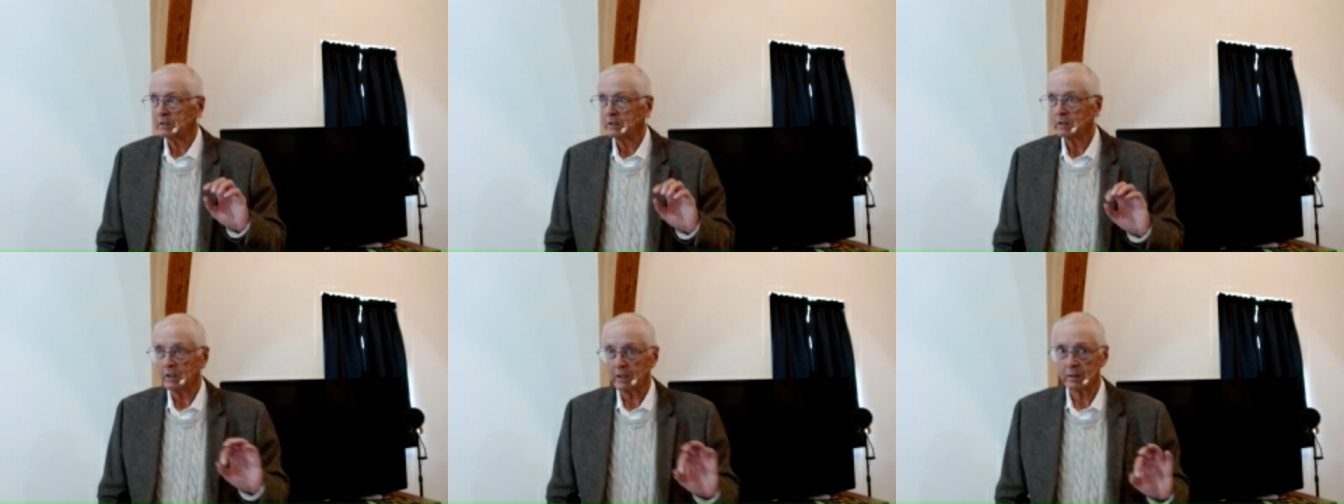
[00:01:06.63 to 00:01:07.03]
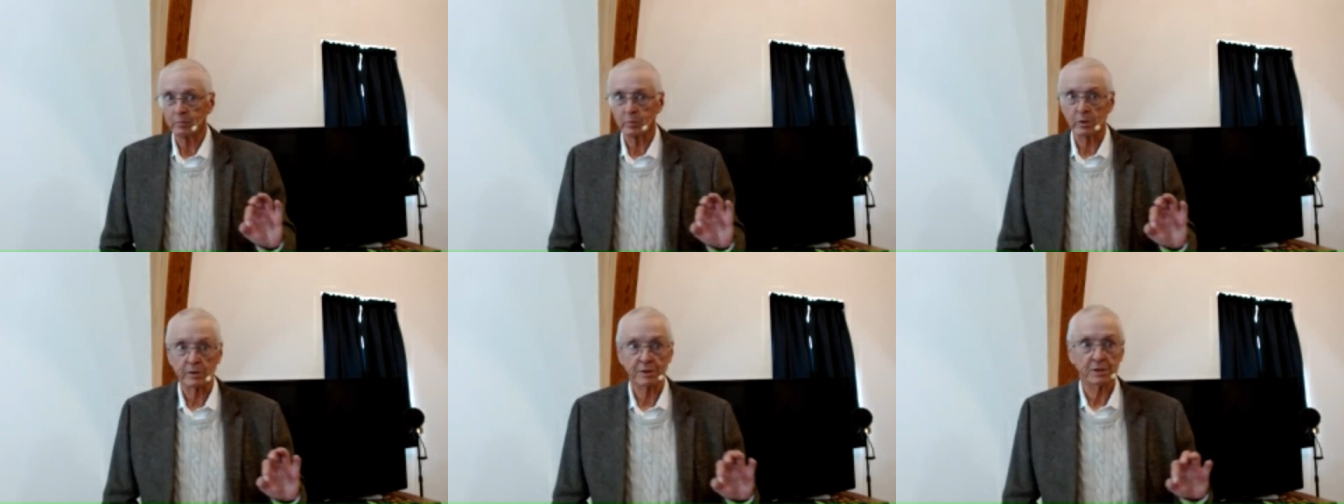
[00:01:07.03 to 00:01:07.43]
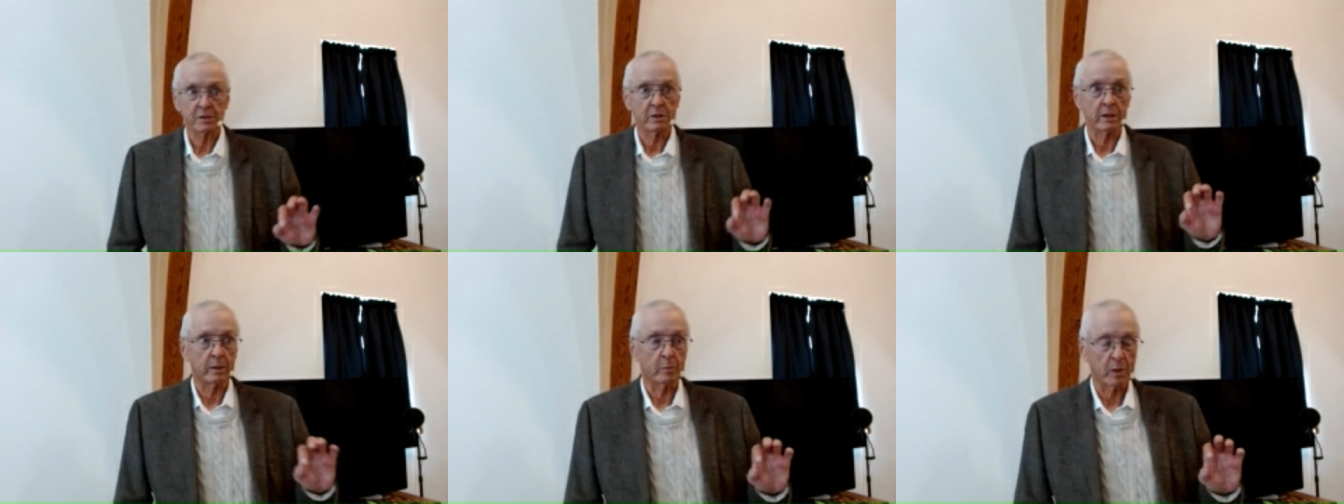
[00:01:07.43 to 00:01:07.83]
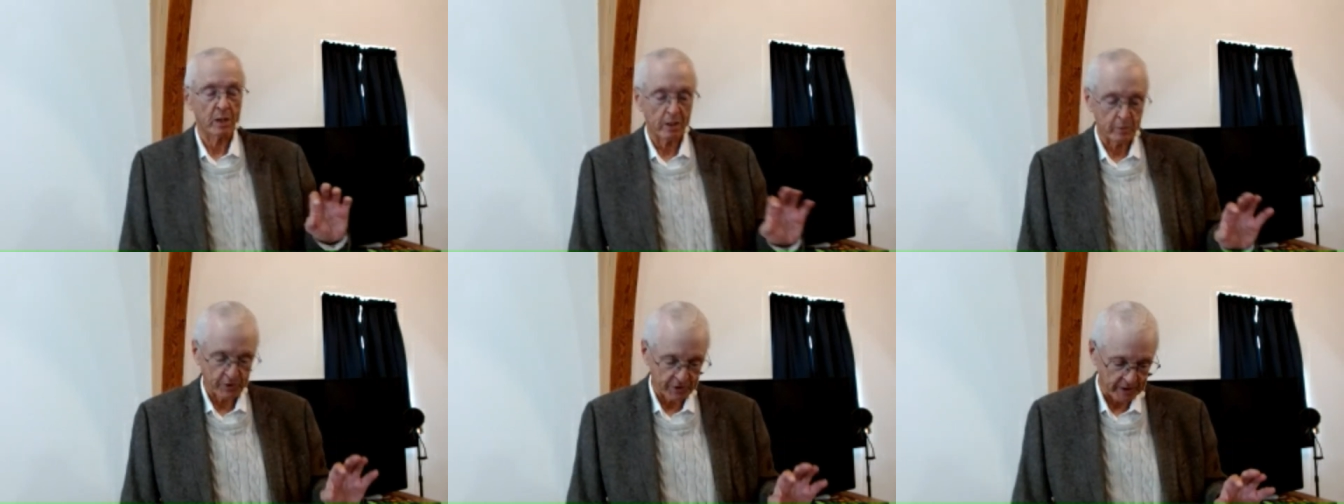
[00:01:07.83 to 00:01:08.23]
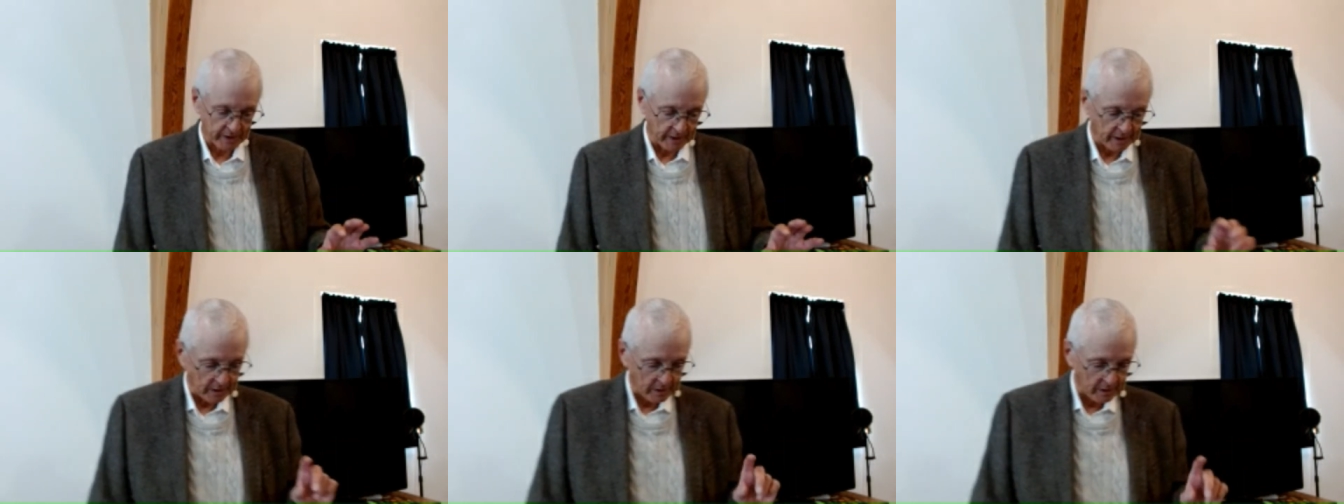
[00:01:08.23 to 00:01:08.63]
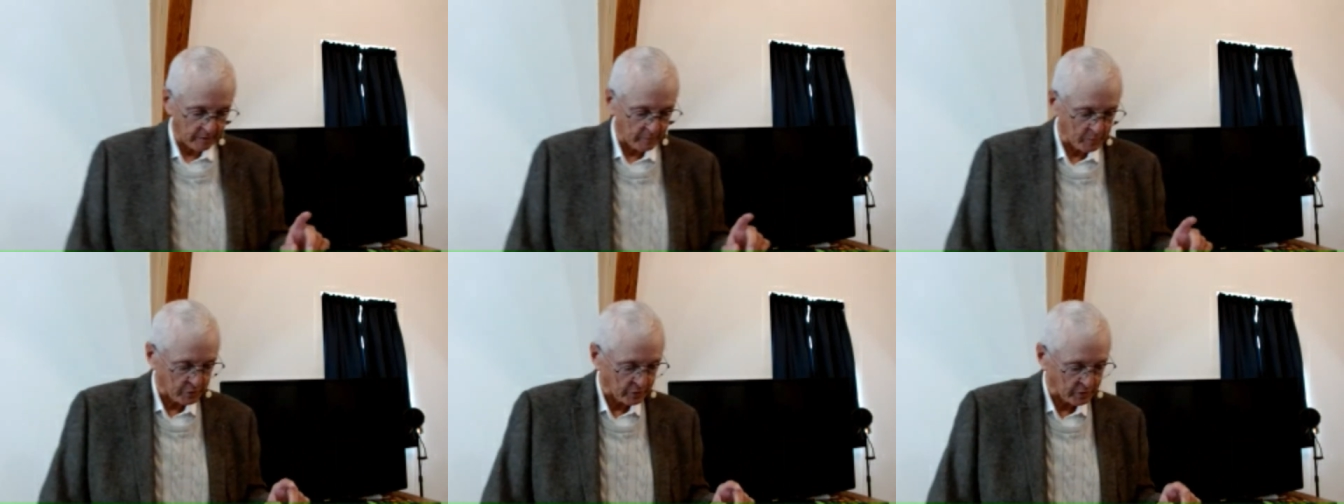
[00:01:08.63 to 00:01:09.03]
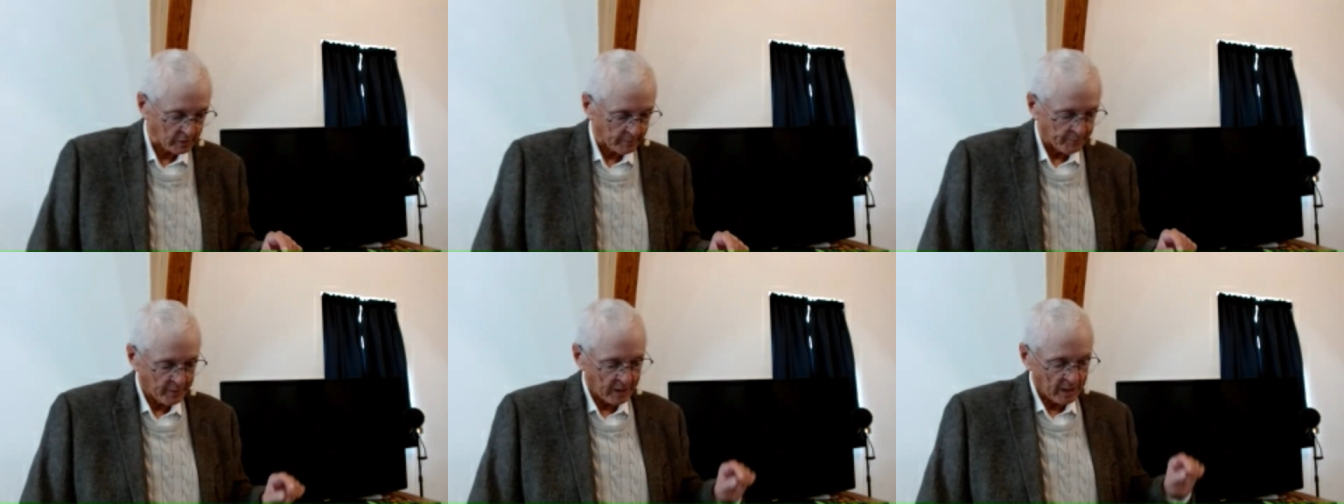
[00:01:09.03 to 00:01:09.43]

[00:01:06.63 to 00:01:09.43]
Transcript: numbers in Bible study, and I'll give them to you.